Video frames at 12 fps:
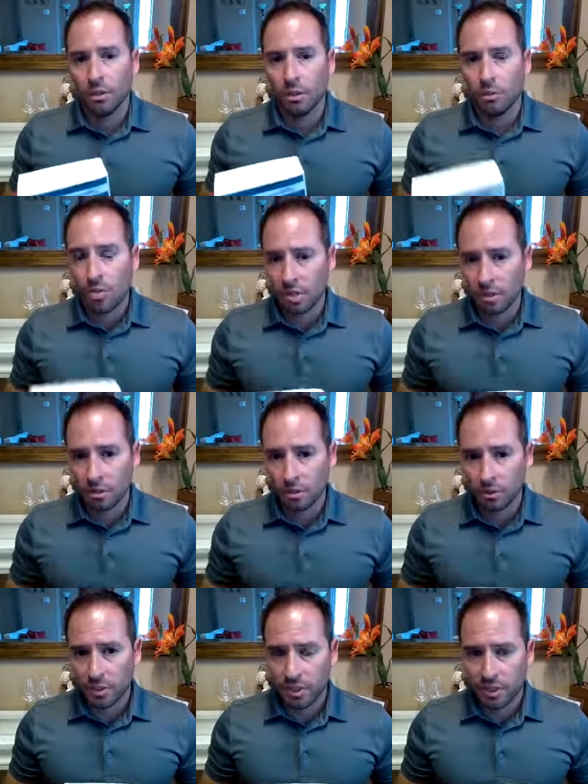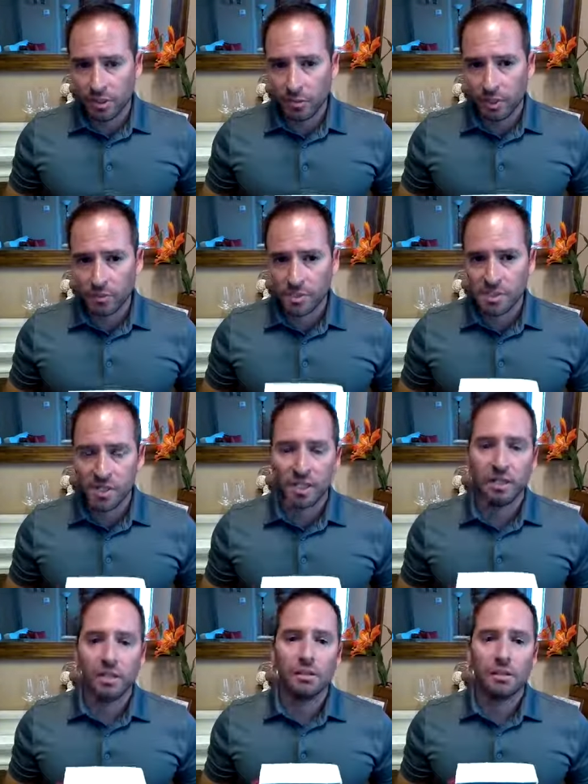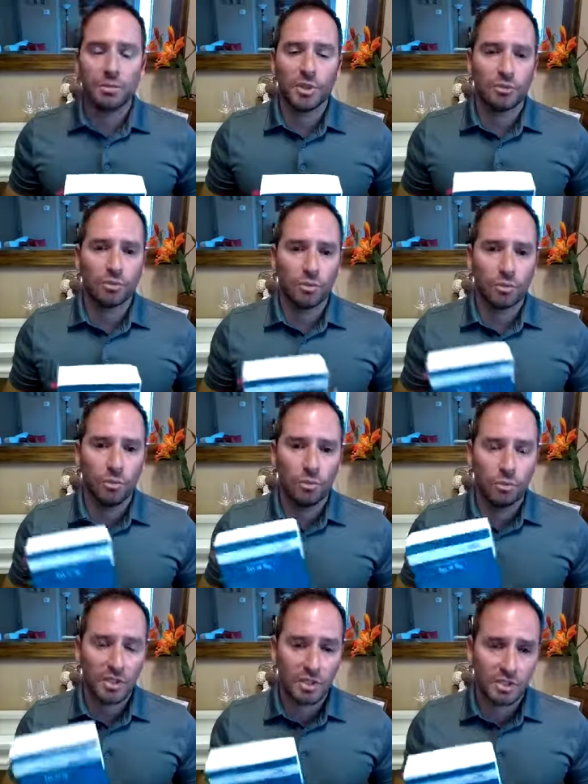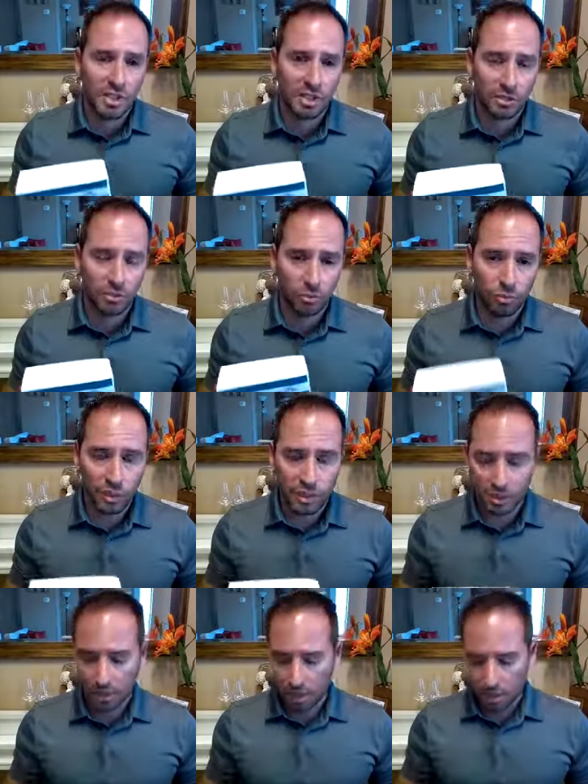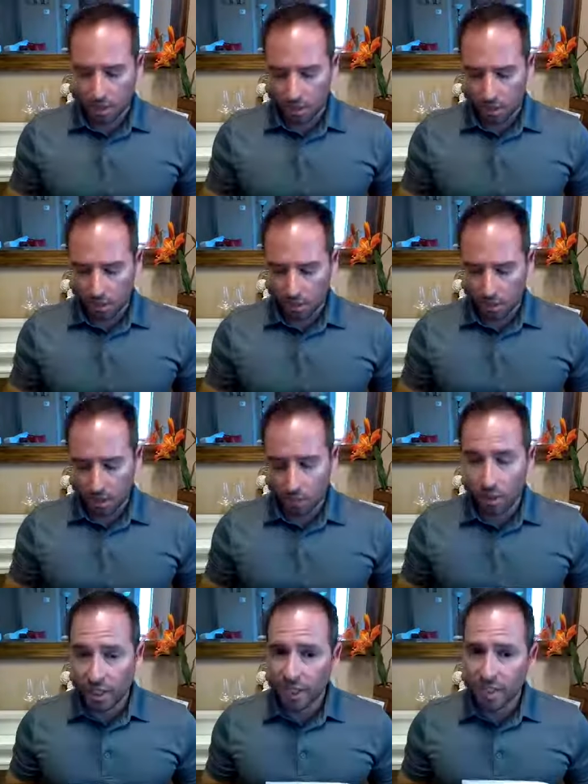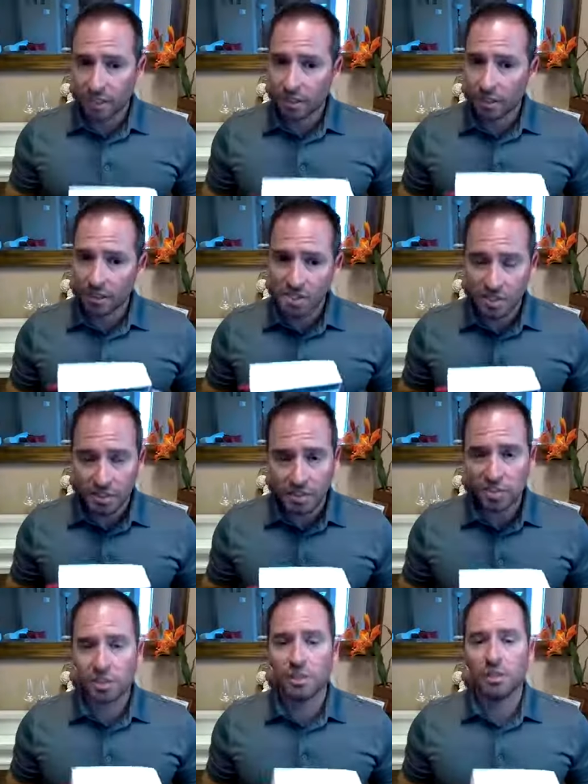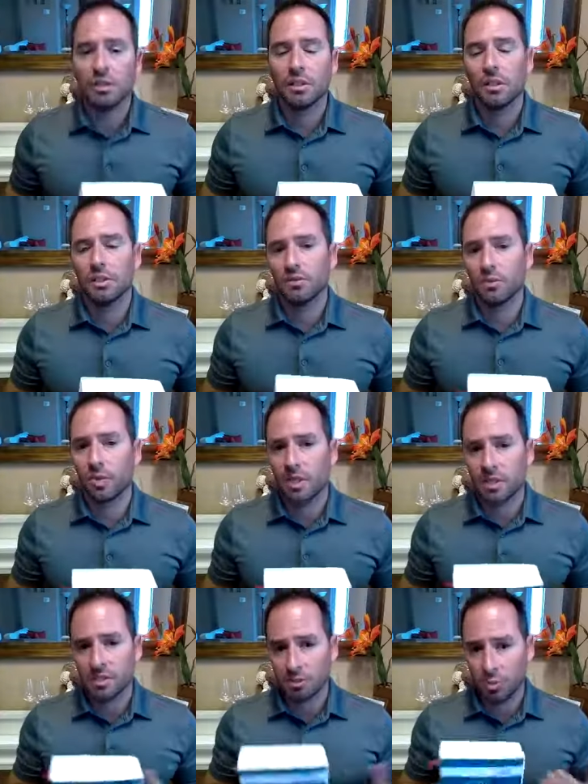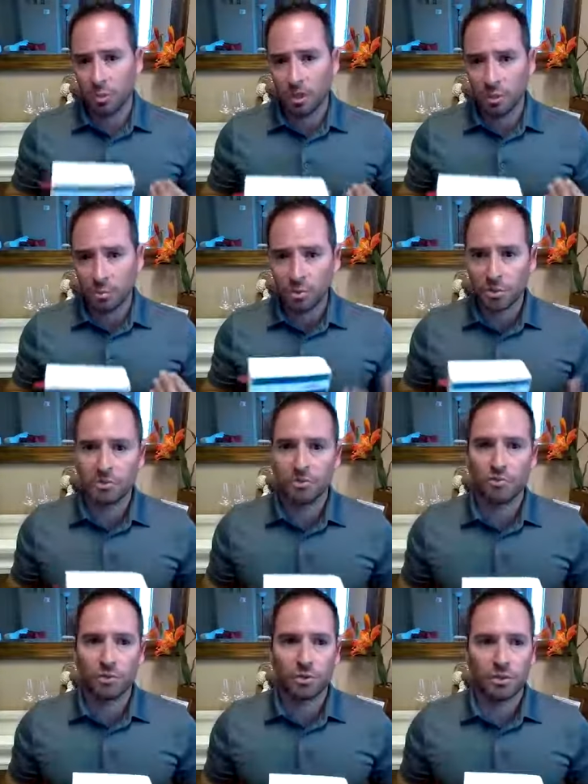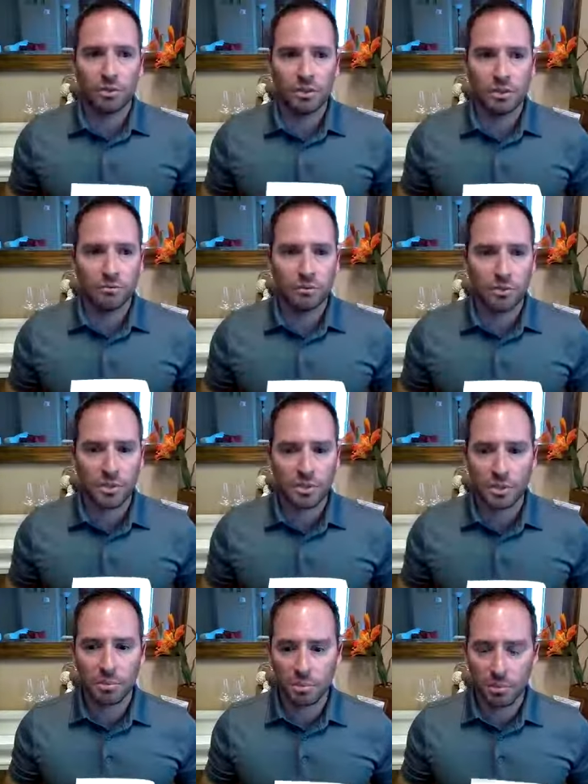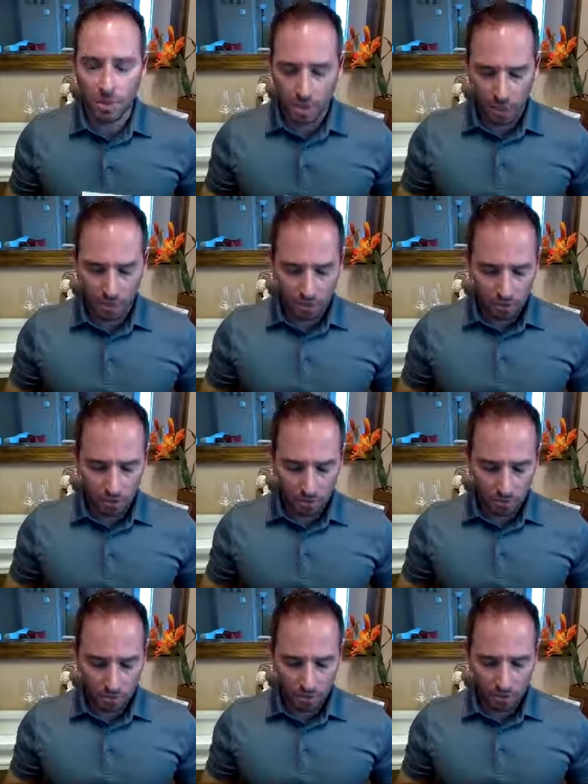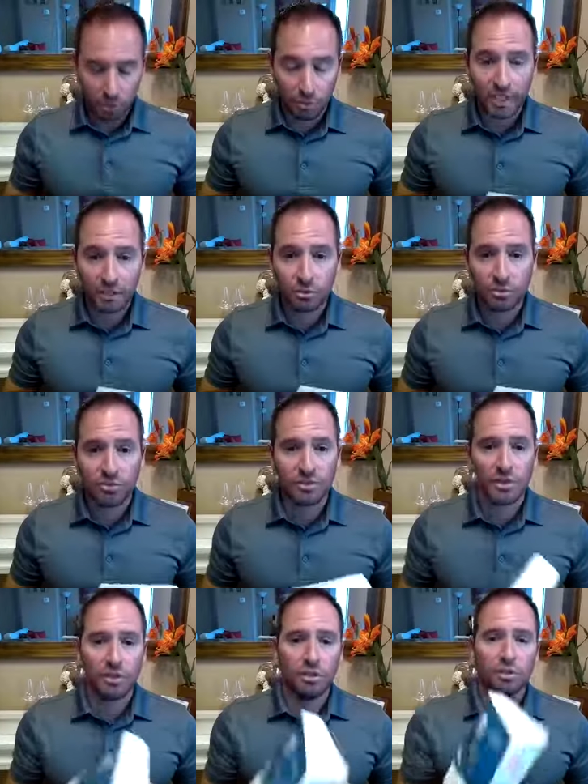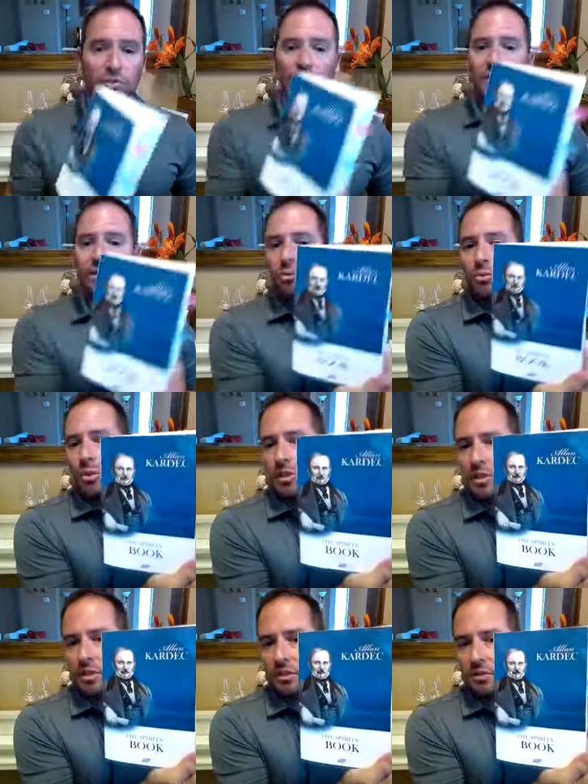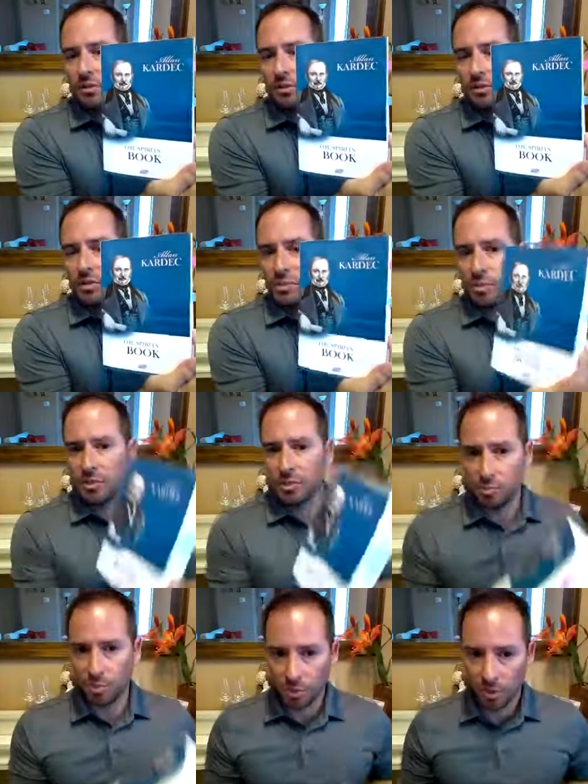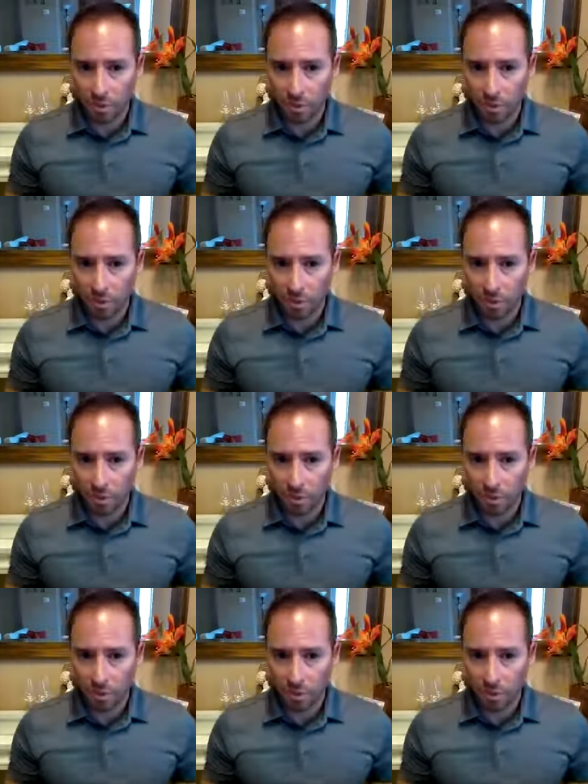Over here on Kardec Radio, since I limited to one session a week, uh, I would like, at least initially, until I get some more input from our viewership, uh, I would like to stay only with the Spirits book.